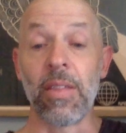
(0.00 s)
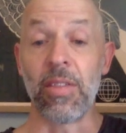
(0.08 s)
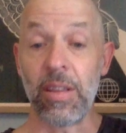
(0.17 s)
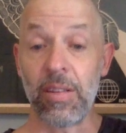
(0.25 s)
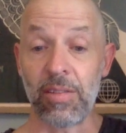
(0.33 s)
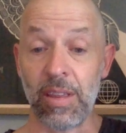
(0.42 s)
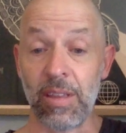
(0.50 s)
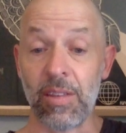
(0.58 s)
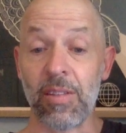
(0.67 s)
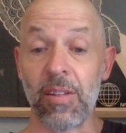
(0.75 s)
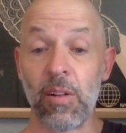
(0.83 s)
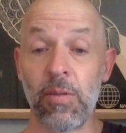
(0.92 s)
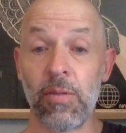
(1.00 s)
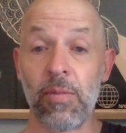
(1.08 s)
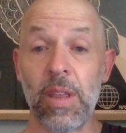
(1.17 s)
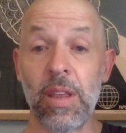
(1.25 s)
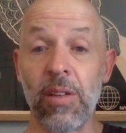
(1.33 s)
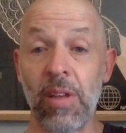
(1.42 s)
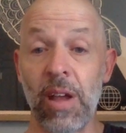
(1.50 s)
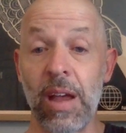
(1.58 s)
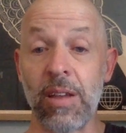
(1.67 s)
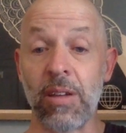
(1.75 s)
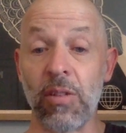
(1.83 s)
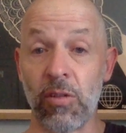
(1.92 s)
this itself is
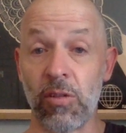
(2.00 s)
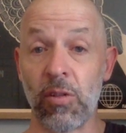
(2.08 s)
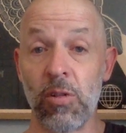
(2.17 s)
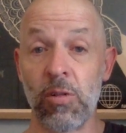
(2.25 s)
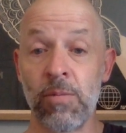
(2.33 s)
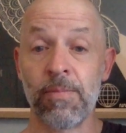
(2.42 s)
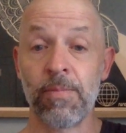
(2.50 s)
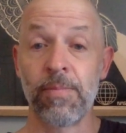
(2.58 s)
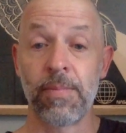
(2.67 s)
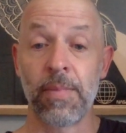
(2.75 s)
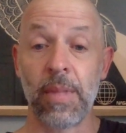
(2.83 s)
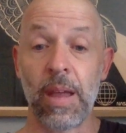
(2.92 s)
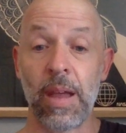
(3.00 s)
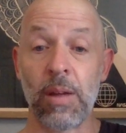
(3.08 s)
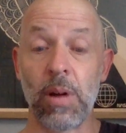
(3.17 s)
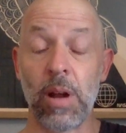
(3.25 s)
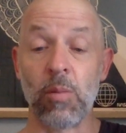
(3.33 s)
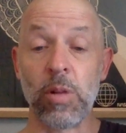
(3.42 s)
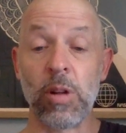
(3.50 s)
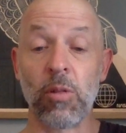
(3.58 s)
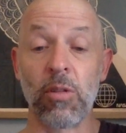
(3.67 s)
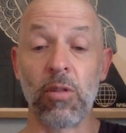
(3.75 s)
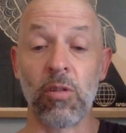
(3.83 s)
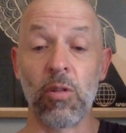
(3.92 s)
a concern, a real
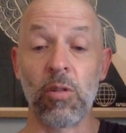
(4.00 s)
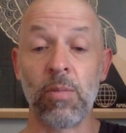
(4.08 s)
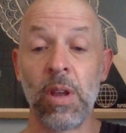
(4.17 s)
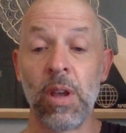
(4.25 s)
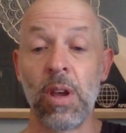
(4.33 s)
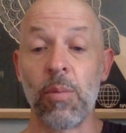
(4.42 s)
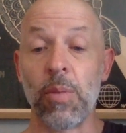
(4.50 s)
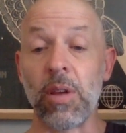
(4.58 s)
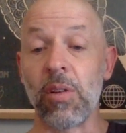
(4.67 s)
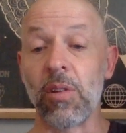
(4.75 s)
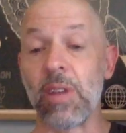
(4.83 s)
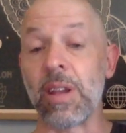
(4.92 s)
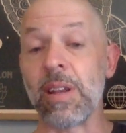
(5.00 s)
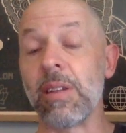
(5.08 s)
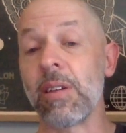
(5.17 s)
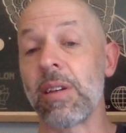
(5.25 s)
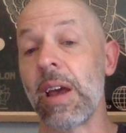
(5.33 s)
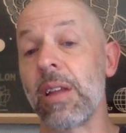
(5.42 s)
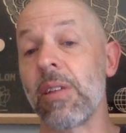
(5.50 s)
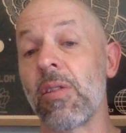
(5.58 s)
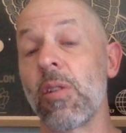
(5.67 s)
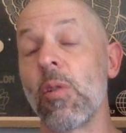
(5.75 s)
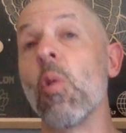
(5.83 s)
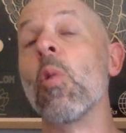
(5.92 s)
concern, because it indicates
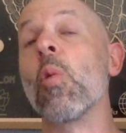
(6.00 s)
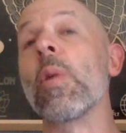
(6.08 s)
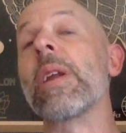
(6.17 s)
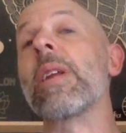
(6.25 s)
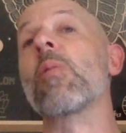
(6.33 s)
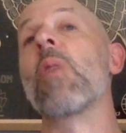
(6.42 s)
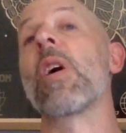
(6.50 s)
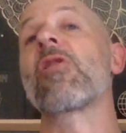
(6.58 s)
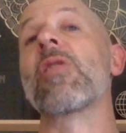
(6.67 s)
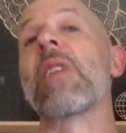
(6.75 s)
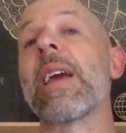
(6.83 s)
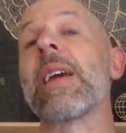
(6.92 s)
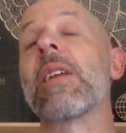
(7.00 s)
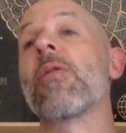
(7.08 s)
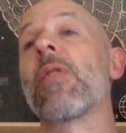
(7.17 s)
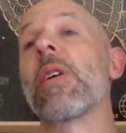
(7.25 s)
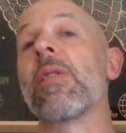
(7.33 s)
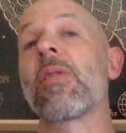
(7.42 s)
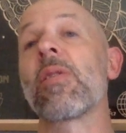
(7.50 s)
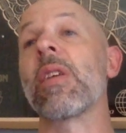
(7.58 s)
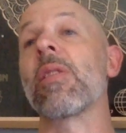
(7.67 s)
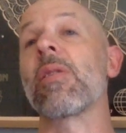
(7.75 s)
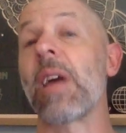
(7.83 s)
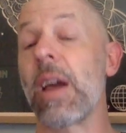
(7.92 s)
that already Russian air defense
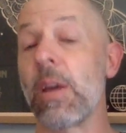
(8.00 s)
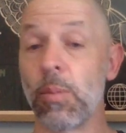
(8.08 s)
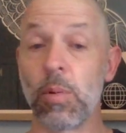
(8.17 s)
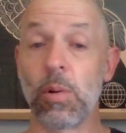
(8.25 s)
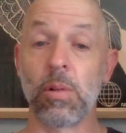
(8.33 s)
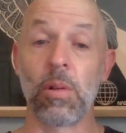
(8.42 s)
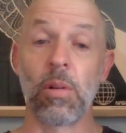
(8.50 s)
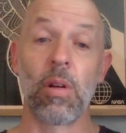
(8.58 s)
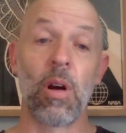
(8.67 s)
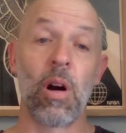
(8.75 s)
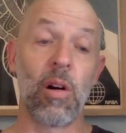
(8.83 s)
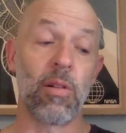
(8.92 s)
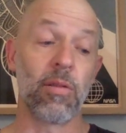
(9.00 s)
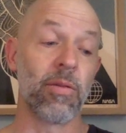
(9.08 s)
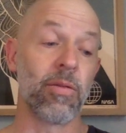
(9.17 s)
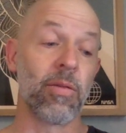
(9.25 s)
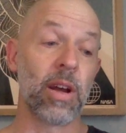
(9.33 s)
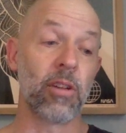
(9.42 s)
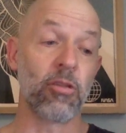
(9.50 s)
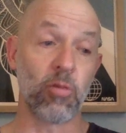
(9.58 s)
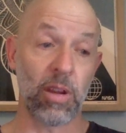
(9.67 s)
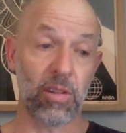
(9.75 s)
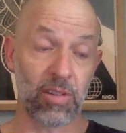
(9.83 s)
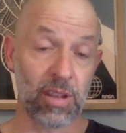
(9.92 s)
is capable of
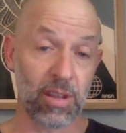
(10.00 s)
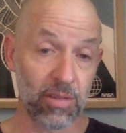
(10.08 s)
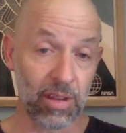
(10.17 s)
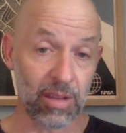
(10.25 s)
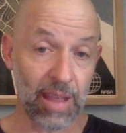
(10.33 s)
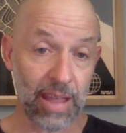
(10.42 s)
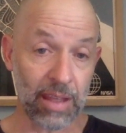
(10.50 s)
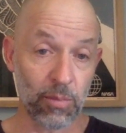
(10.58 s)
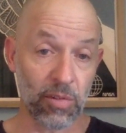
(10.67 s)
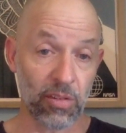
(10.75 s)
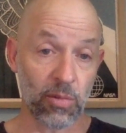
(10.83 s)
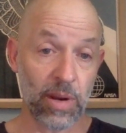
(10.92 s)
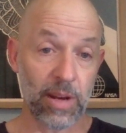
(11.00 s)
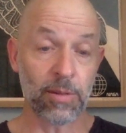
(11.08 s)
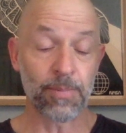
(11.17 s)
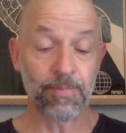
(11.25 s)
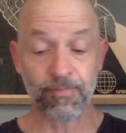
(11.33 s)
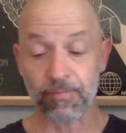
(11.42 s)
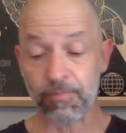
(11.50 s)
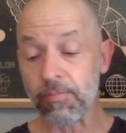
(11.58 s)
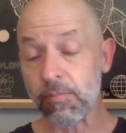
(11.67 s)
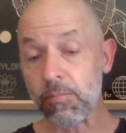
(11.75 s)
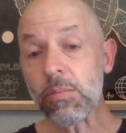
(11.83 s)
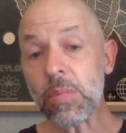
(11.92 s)
addressing the ATACMS threat.
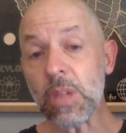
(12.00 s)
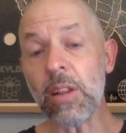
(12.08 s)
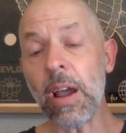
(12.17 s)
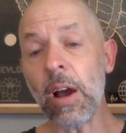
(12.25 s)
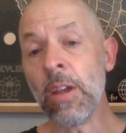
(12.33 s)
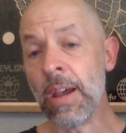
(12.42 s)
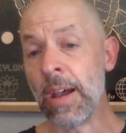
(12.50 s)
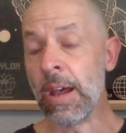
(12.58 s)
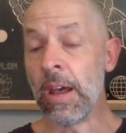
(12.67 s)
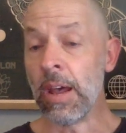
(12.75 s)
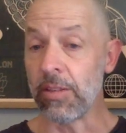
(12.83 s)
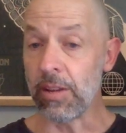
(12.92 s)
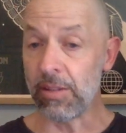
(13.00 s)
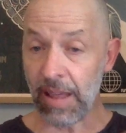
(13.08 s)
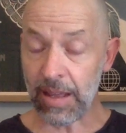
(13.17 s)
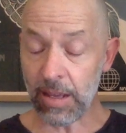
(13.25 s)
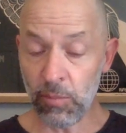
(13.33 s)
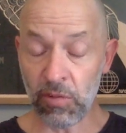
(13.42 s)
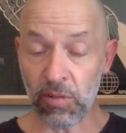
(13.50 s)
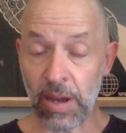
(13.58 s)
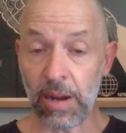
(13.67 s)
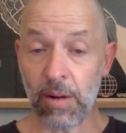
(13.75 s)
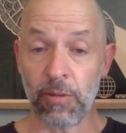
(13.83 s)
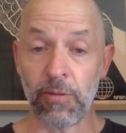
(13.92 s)
Now, the ATACMS
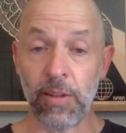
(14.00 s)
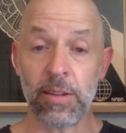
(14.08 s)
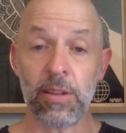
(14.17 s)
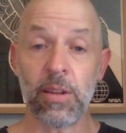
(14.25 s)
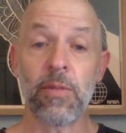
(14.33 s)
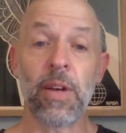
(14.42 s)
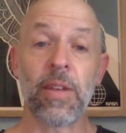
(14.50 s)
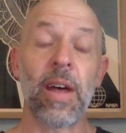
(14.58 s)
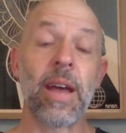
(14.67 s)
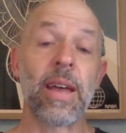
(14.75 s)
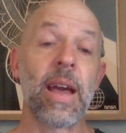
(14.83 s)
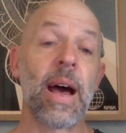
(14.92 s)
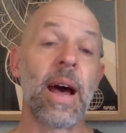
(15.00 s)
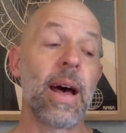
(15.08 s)
are effective. They